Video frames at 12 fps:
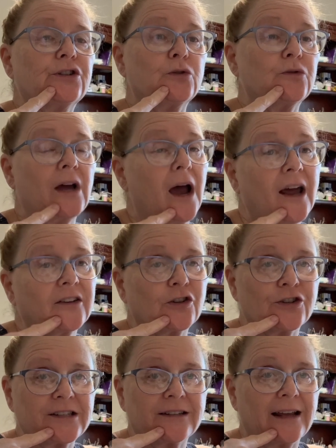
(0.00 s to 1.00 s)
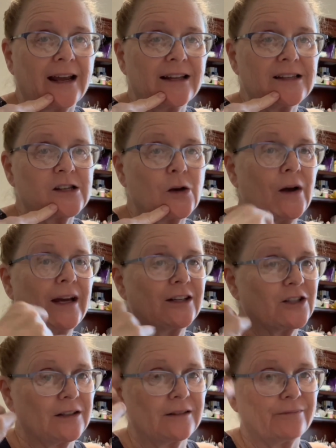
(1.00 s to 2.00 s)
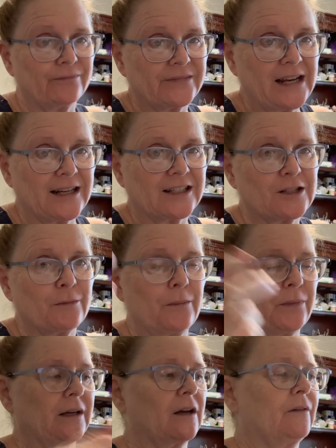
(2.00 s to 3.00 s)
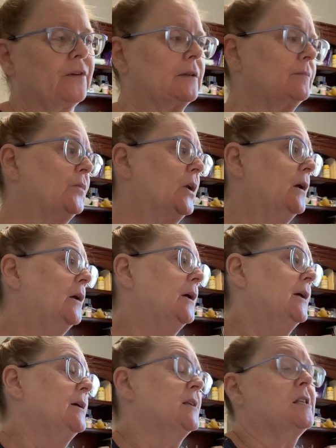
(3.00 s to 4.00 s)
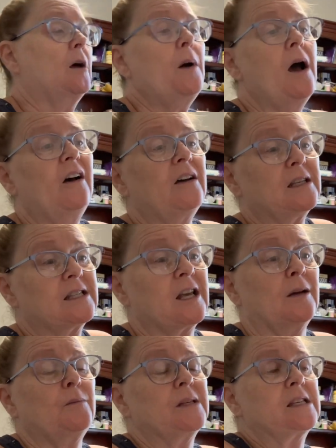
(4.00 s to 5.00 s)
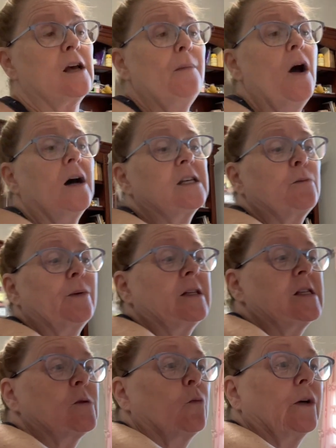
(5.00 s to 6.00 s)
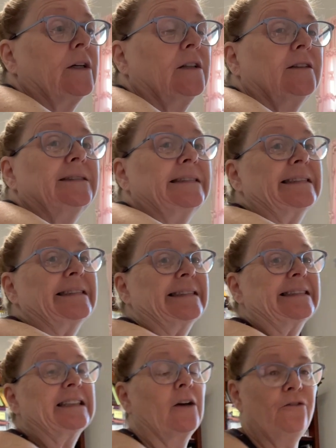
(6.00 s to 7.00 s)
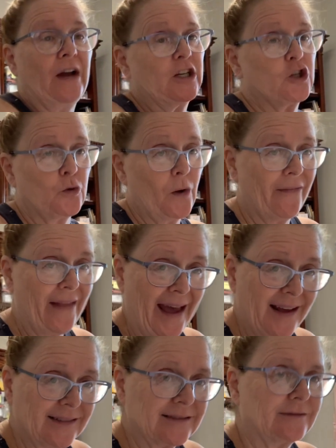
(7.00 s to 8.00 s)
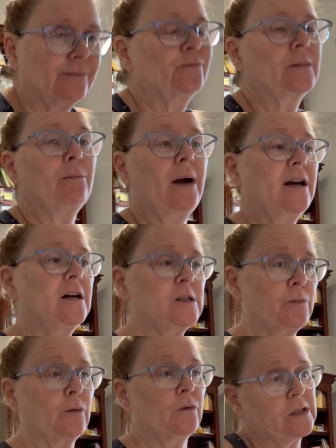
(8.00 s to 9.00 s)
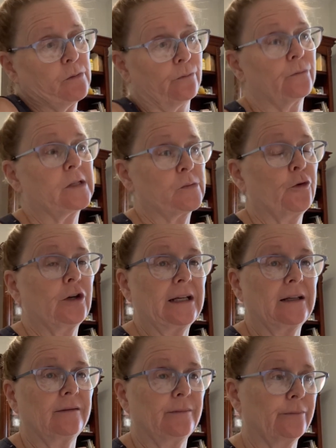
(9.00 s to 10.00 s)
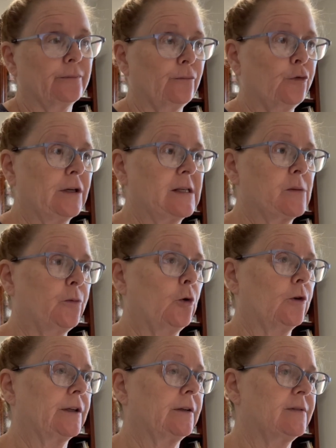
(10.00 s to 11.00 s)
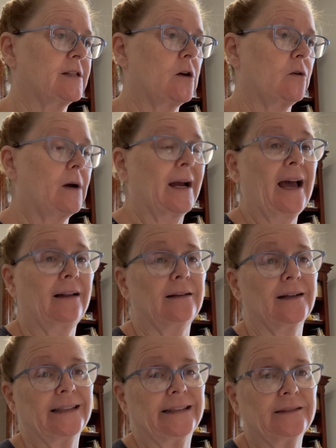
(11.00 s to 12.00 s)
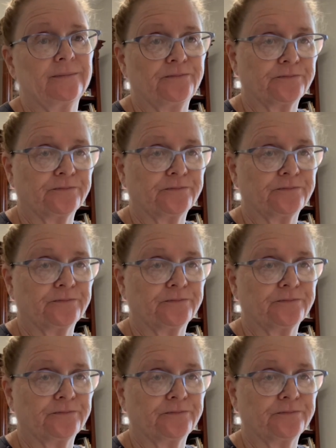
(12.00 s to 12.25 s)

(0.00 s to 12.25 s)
do toddlers in that, so I had to take it to my big oven. Some husbands will fight you on that. My husband was pretty supportive, so I got lucky.